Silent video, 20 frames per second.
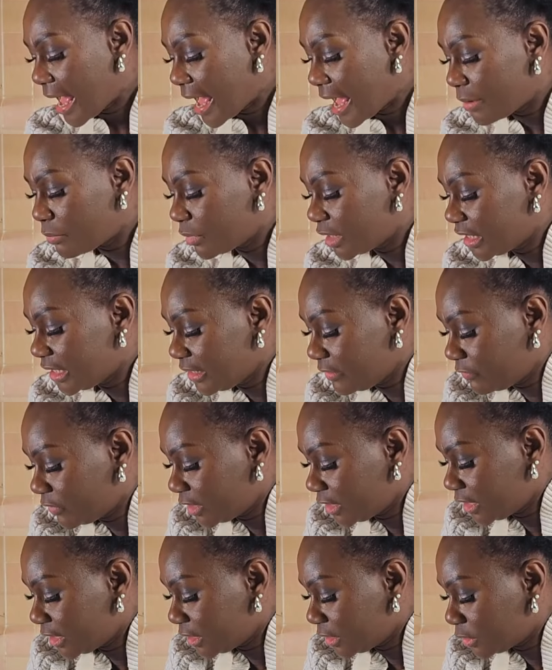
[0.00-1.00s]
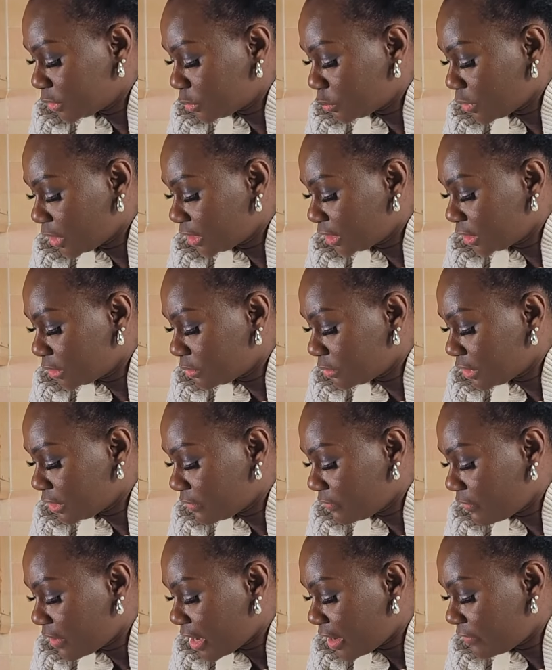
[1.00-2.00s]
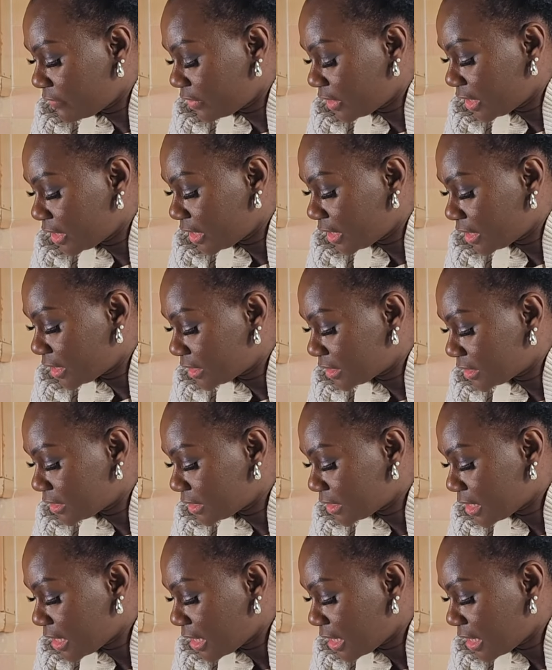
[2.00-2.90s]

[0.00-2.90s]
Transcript: I'm leaving in 2025 is